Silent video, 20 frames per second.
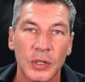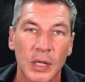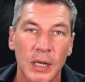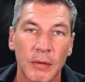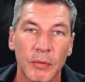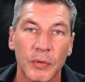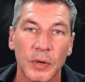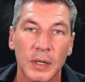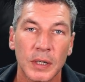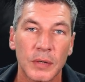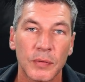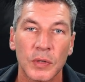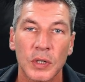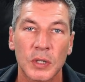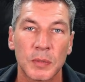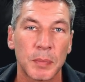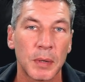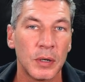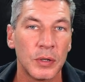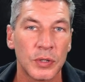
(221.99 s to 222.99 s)
you're going to have a very different
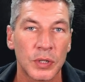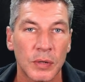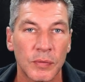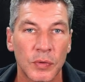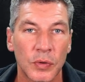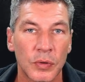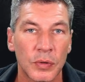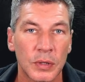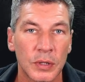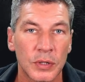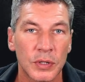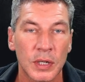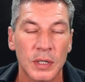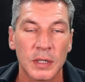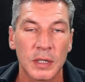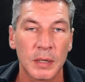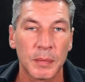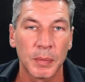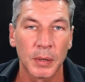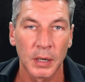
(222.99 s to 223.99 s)
experience than if you're in a
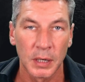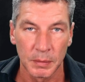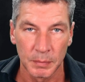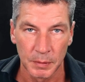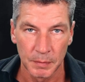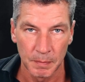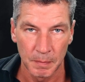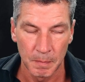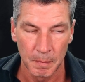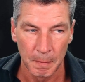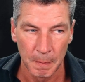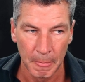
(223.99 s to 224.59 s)
city apartment.